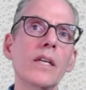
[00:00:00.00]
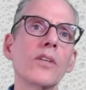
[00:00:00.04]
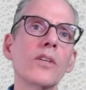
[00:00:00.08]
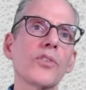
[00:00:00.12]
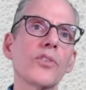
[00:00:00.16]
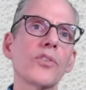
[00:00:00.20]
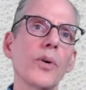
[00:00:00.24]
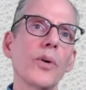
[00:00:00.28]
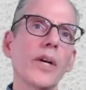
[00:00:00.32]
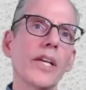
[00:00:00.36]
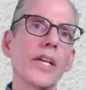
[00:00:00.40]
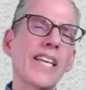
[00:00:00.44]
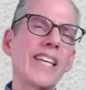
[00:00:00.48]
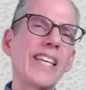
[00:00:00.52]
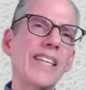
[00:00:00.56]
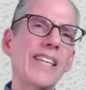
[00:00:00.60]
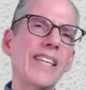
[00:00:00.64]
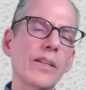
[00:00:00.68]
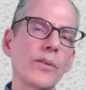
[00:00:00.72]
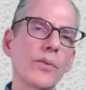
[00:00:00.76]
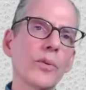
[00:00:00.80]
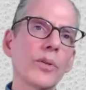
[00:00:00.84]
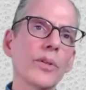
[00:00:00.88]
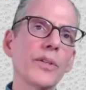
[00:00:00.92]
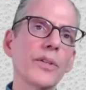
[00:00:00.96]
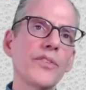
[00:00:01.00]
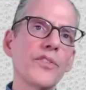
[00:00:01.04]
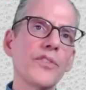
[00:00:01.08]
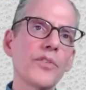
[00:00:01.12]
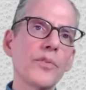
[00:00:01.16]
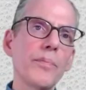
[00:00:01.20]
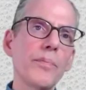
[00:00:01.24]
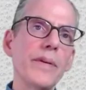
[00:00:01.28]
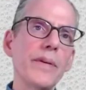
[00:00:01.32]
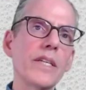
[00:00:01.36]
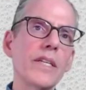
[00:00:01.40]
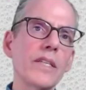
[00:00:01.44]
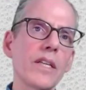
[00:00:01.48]
So I can't really
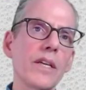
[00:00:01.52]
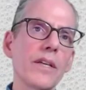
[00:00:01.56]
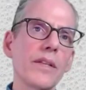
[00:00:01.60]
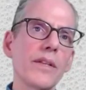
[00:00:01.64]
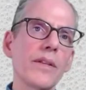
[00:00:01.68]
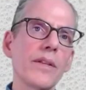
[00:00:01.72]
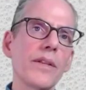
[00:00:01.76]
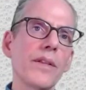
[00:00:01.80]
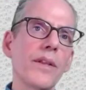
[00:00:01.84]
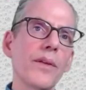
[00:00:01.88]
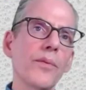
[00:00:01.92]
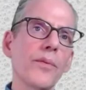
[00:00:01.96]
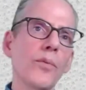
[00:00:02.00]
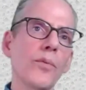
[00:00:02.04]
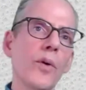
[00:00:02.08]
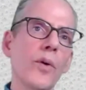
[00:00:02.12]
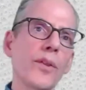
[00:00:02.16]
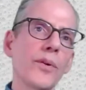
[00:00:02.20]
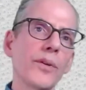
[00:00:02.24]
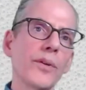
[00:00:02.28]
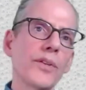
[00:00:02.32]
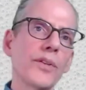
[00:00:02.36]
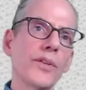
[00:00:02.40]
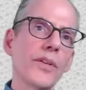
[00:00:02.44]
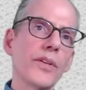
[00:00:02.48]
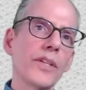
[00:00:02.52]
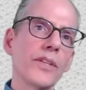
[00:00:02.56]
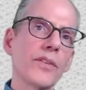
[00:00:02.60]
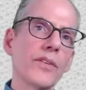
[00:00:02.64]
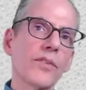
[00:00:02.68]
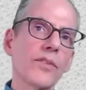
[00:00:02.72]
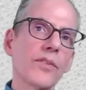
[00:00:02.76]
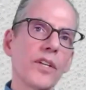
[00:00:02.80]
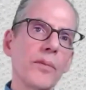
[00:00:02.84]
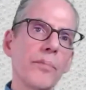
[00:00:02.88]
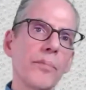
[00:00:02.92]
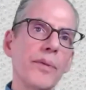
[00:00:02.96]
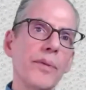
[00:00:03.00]
speak to whether it's
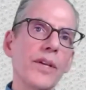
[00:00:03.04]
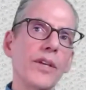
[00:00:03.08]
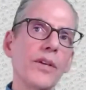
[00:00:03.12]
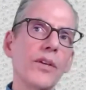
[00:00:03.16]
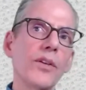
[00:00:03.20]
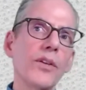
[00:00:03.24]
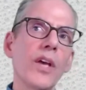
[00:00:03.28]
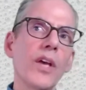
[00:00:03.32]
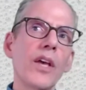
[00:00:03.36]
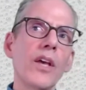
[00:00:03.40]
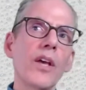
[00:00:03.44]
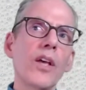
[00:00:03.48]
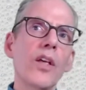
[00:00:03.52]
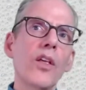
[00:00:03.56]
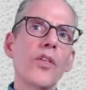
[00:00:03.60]
going to be